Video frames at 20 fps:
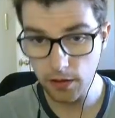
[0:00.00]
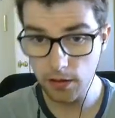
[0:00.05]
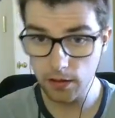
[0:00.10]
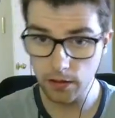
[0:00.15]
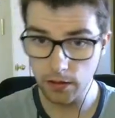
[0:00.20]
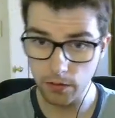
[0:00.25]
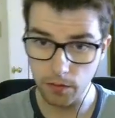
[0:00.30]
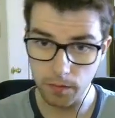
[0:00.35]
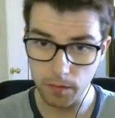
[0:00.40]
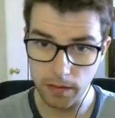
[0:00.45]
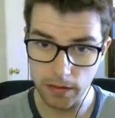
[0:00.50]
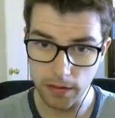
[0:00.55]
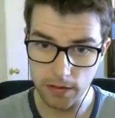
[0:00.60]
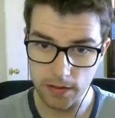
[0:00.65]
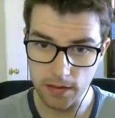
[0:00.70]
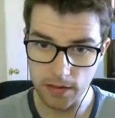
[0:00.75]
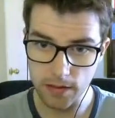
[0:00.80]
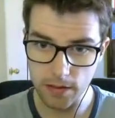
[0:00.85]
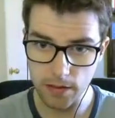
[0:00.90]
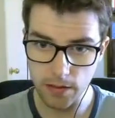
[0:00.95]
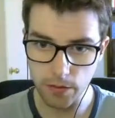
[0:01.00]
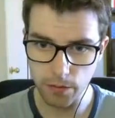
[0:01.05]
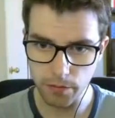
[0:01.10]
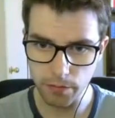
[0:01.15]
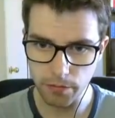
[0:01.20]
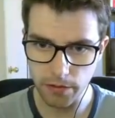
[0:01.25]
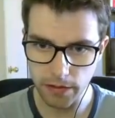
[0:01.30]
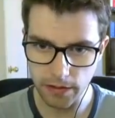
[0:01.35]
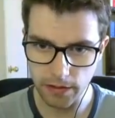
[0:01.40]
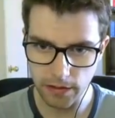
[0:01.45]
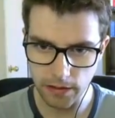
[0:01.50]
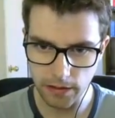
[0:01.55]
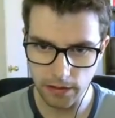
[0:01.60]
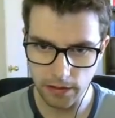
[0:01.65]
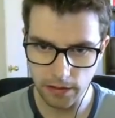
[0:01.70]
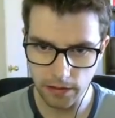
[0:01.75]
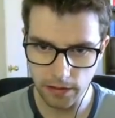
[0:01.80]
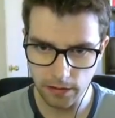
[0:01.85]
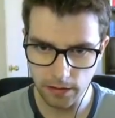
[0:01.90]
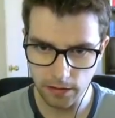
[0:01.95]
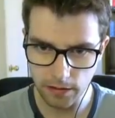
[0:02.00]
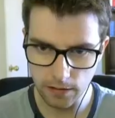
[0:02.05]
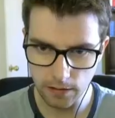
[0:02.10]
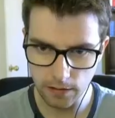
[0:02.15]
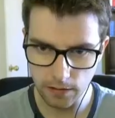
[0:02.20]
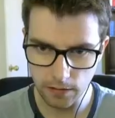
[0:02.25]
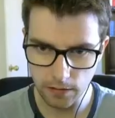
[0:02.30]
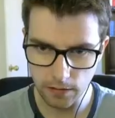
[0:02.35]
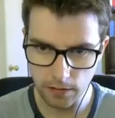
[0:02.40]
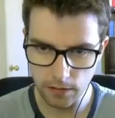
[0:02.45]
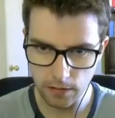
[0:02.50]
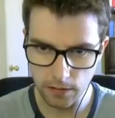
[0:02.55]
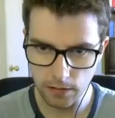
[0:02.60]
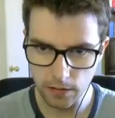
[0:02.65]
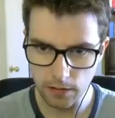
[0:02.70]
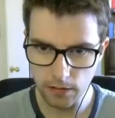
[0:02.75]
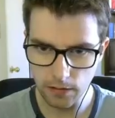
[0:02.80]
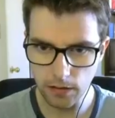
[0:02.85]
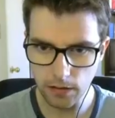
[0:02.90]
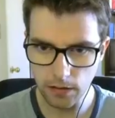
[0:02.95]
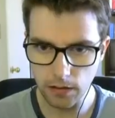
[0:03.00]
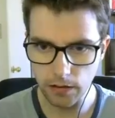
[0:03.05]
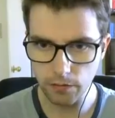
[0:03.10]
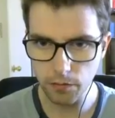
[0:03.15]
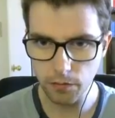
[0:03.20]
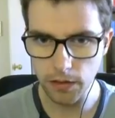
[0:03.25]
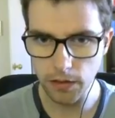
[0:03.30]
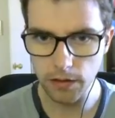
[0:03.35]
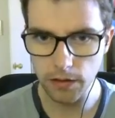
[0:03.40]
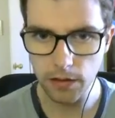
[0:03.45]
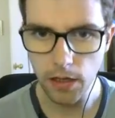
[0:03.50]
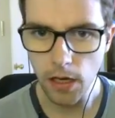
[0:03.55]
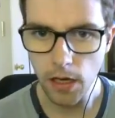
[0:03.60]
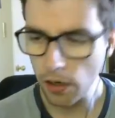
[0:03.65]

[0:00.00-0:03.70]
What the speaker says: That one bounces, so we're pretty dead. Okay, never mind.